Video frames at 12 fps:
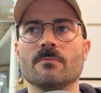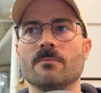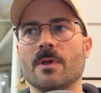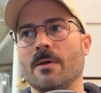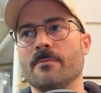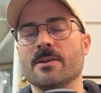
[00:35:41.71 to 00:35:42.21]

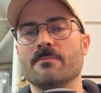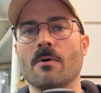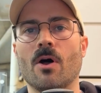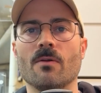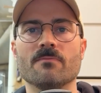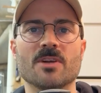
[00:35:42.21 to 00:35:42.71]
I mean,
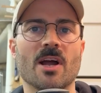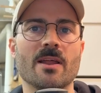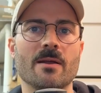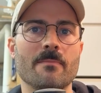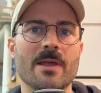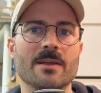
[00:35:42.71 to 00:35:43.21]
all of China
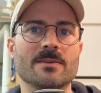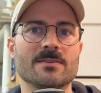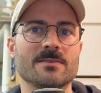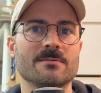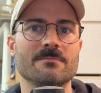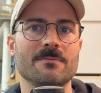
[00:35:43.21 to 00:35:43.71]

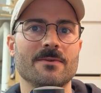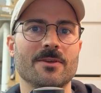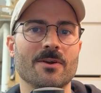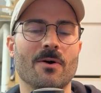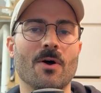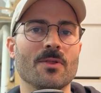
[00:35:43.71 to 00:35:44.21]
makes,
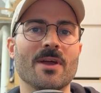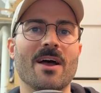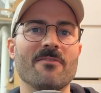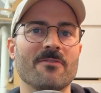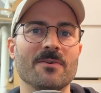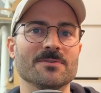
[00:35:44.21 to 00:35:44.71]
all the
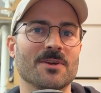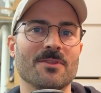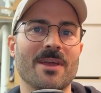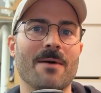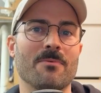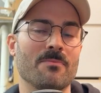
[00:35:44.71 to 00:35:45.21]
iPhones, all the
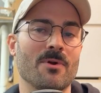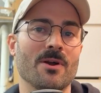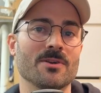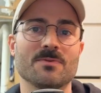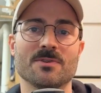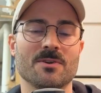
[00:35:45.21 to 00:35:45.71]
Apple
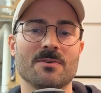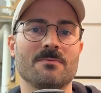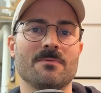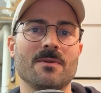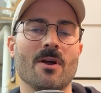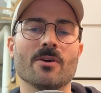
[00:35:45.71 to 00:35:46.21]
products, which are
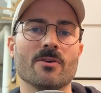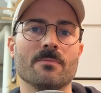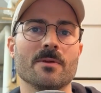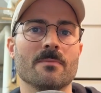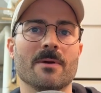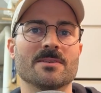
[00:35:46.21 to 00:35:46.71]
arguably
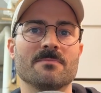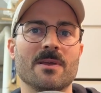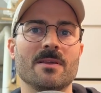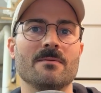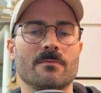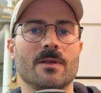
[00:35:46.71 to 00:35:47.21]
the best
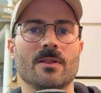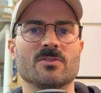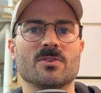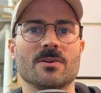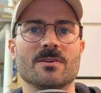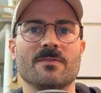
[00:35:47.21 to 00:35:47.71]
made
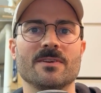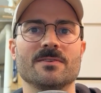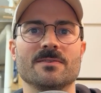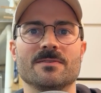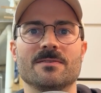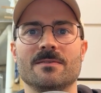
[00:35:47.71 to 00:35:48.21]
electronic
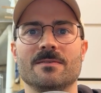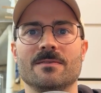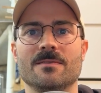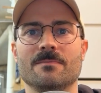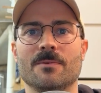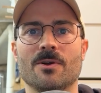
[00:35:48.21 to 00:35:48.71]
devices in
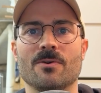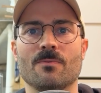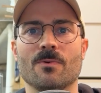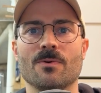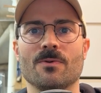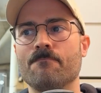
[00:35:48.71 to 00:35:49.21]
the modern
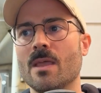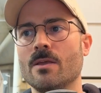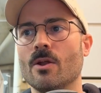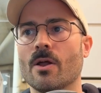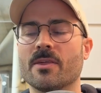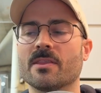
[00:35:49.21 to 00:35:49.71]
world.
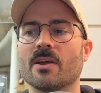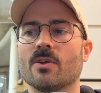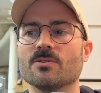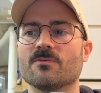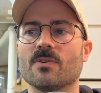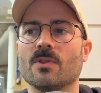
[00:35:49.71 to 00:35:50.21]
I think that goes
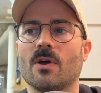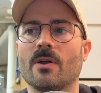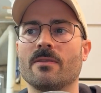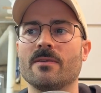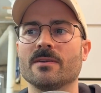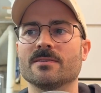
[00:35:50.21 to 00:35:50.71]
for a lot of
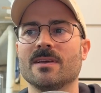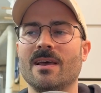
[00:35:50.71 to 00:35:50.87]
things.